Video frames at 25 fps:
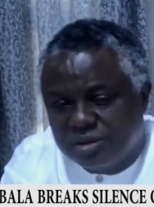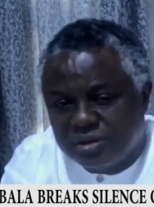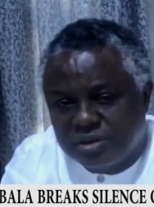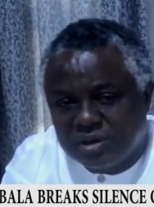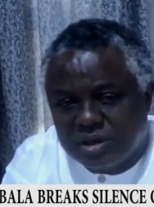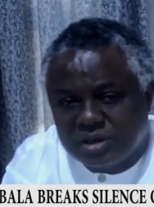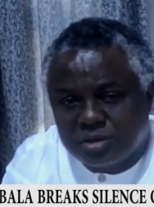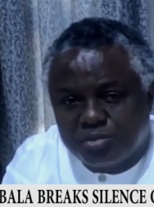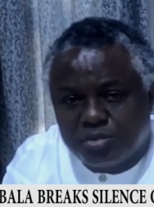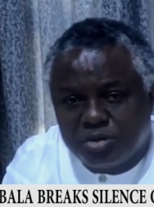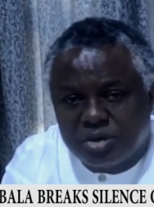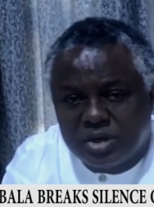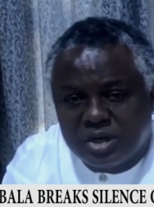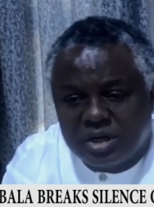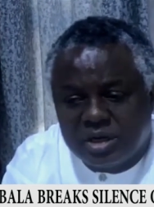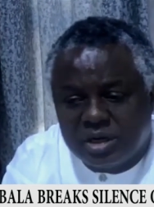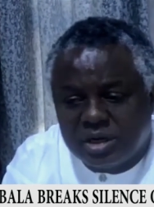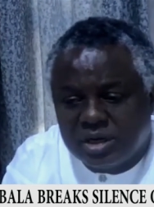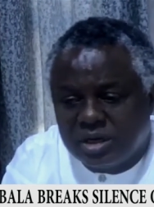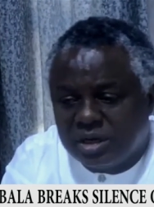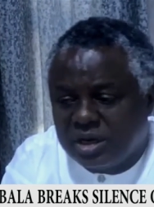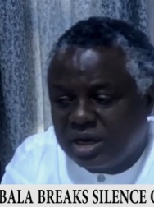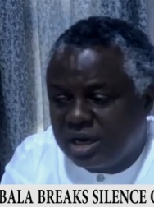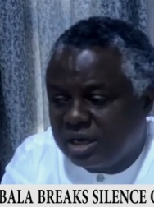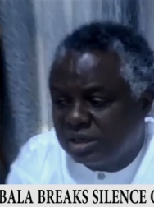that
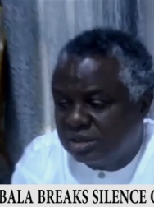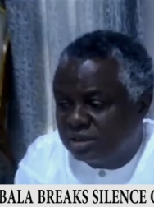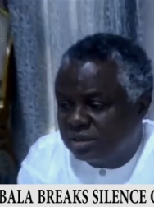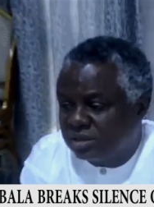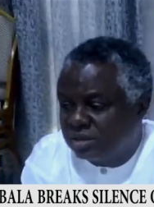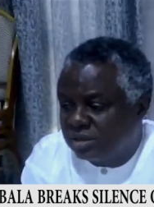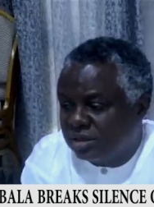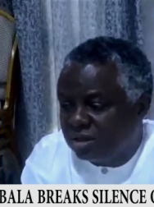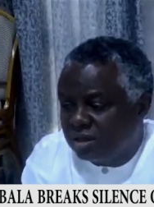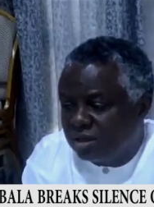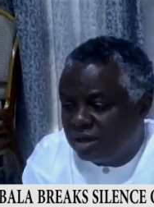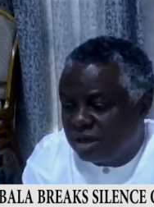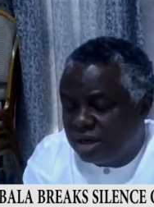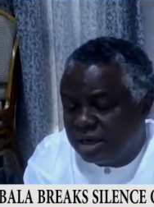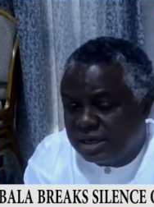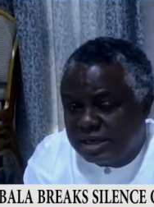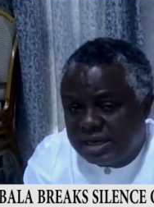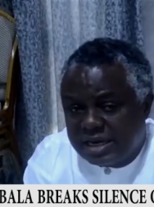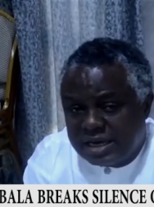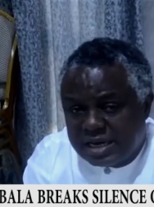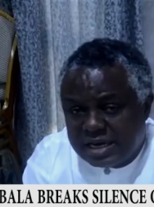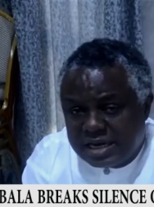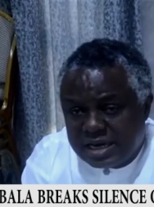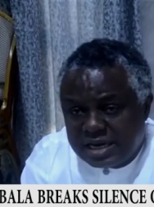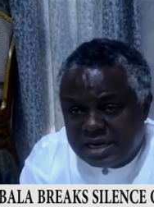supported that, uh,
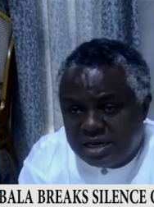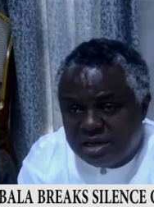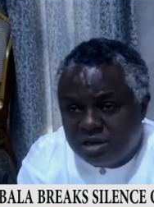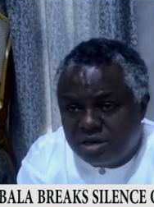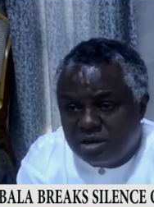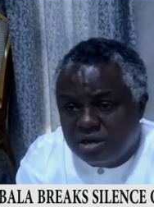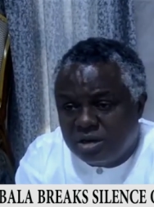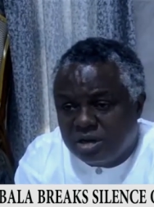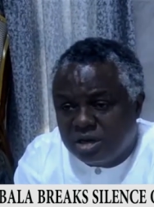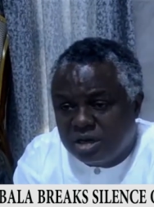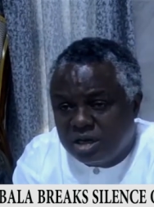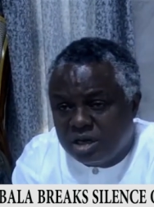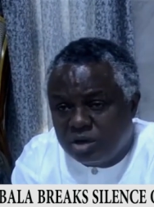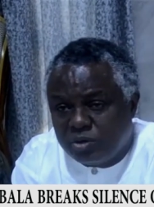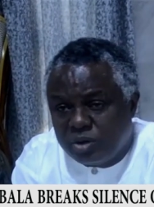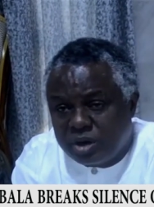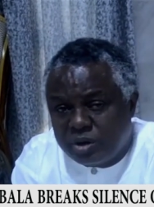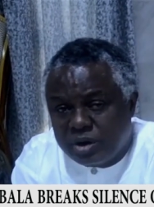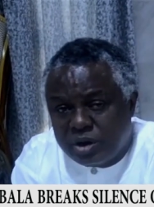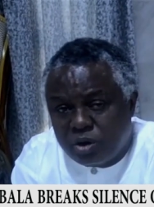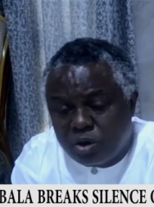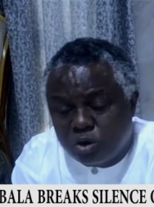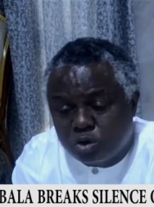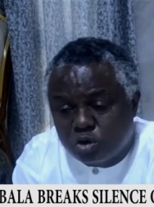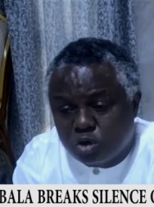then, then they
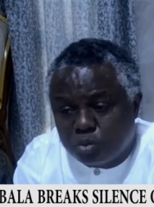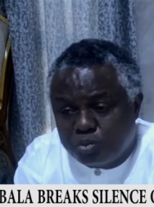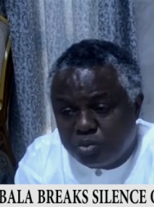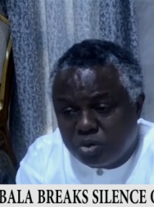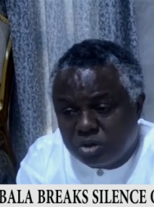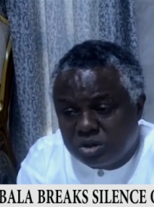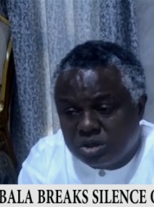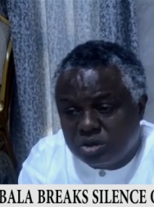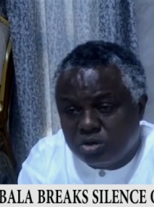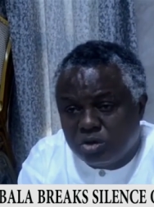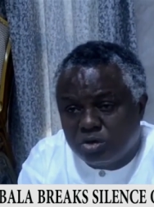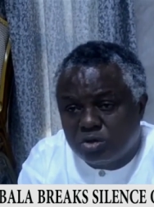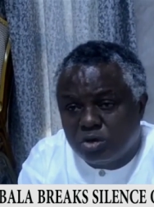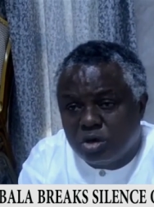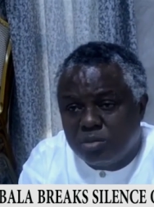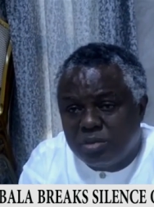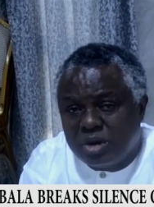were all supporting Dr.